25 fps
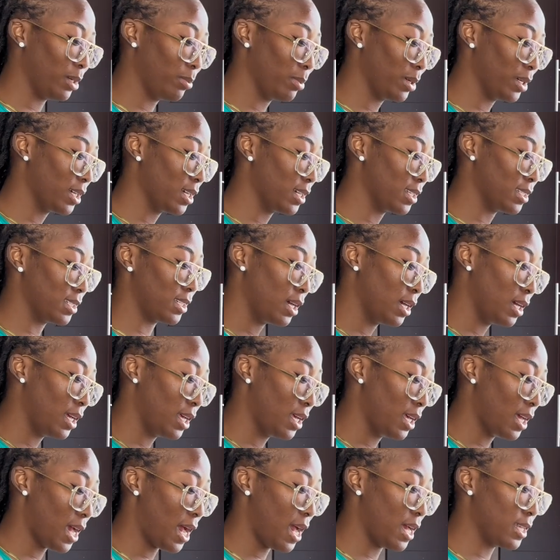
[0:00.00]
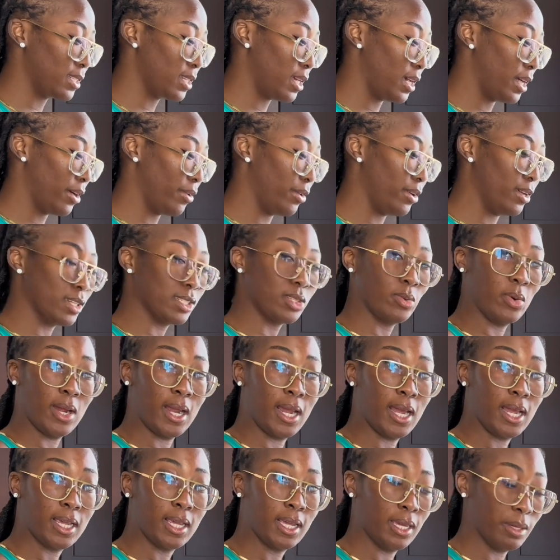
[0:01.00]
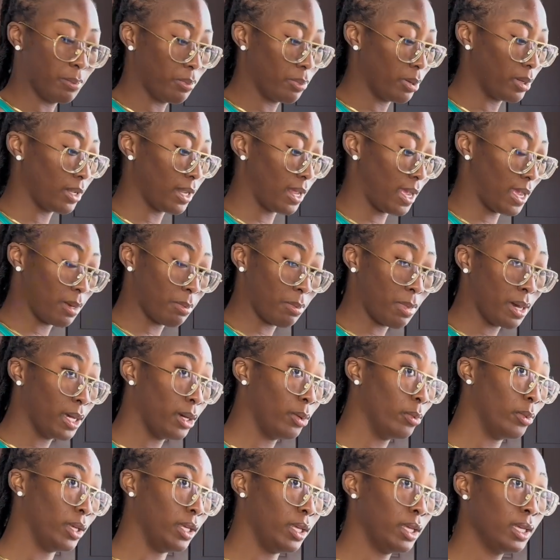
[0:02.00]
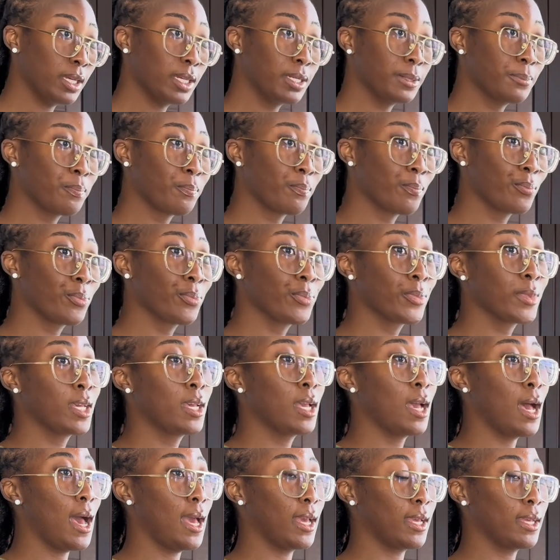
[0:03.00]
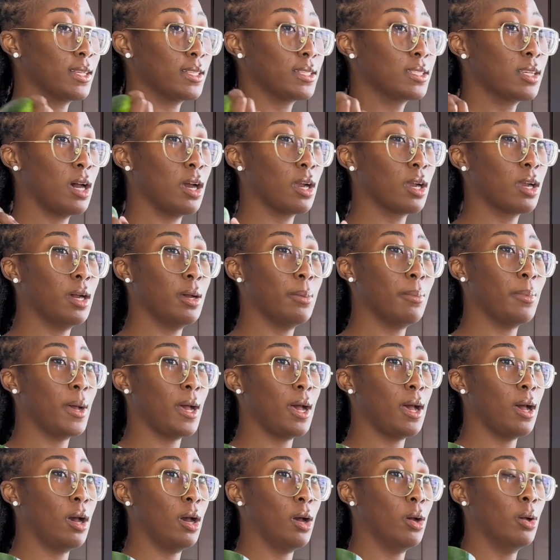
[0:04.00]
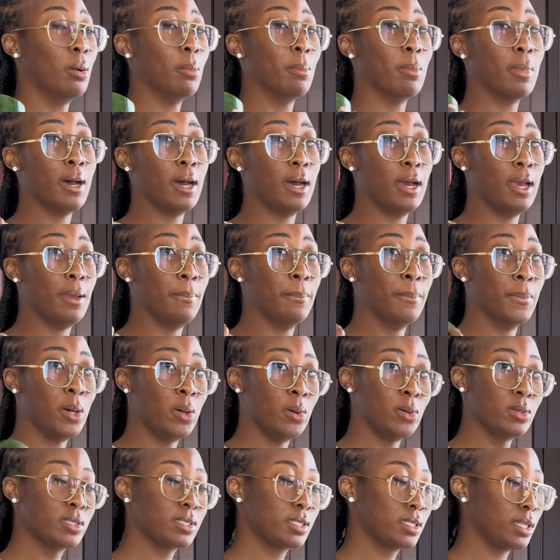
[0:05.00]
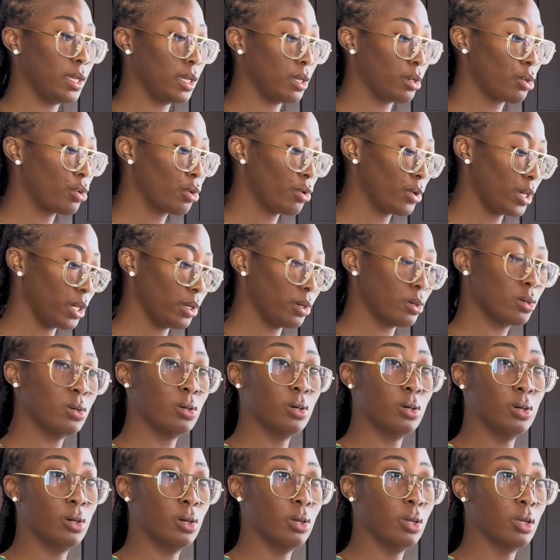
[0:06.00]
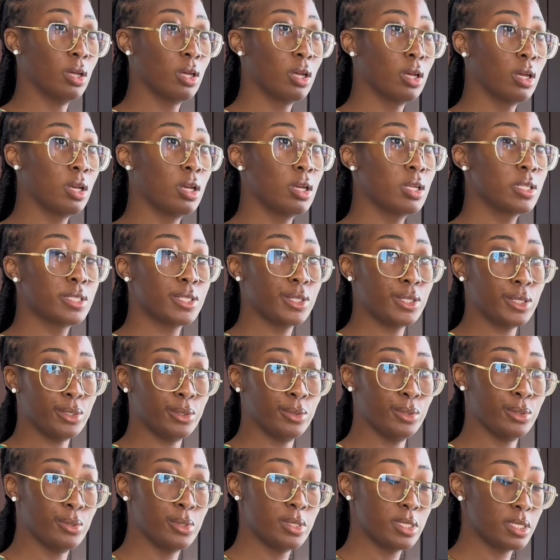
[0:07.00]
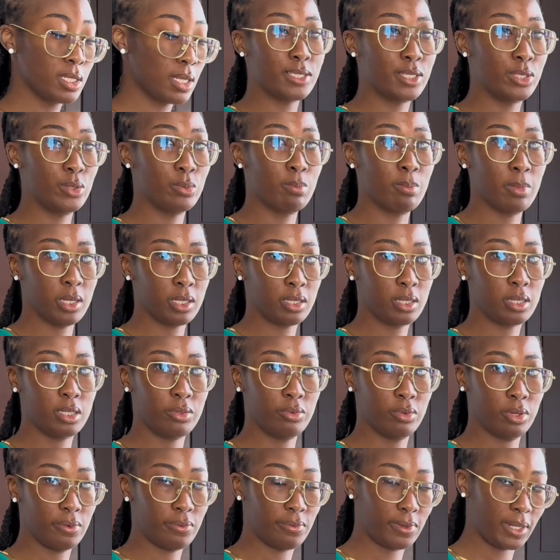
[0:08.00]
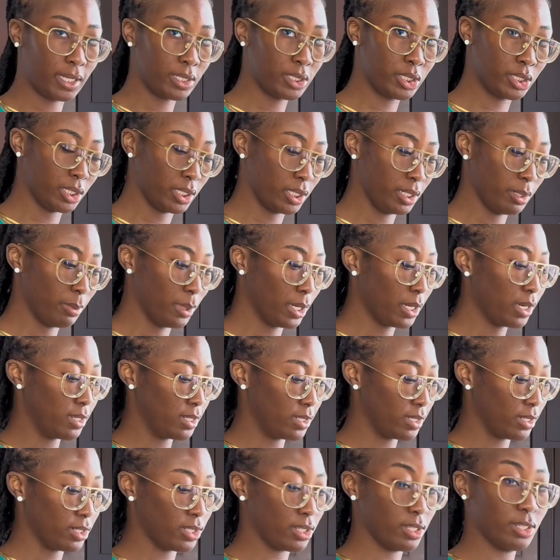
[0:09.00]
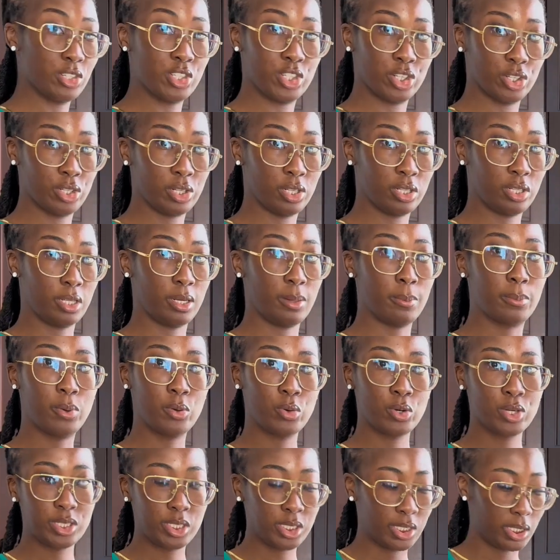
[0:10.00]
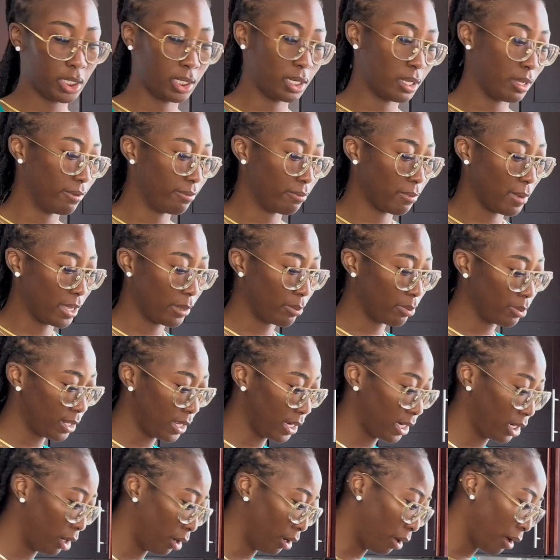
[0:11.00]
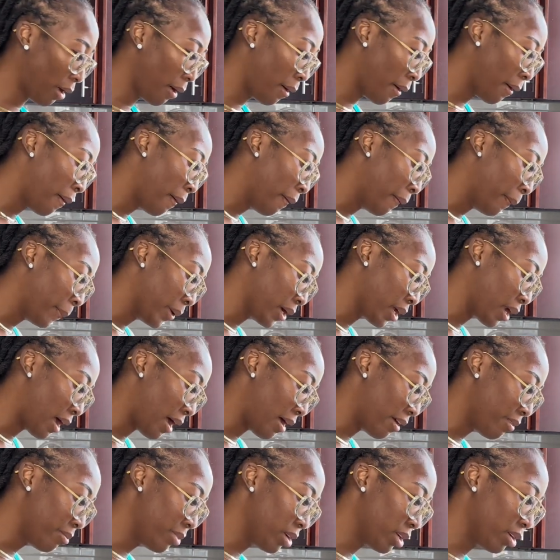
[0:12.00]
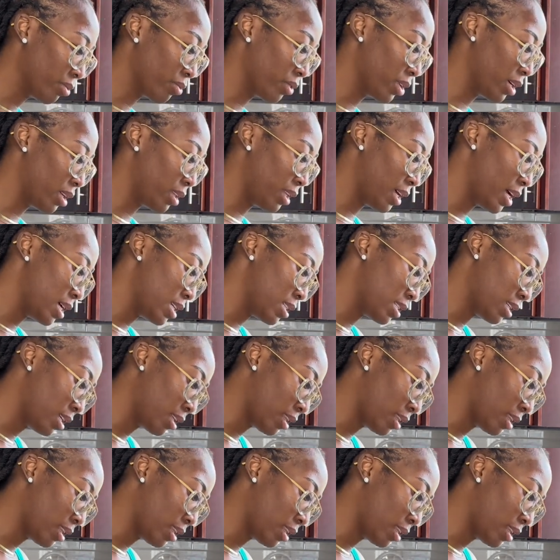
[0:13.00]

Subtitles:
because it has areas where I can plan my week. I can talk about my most critical to-dos, do monthly reflection because there's a journaling portion of my planner. But I've been realizing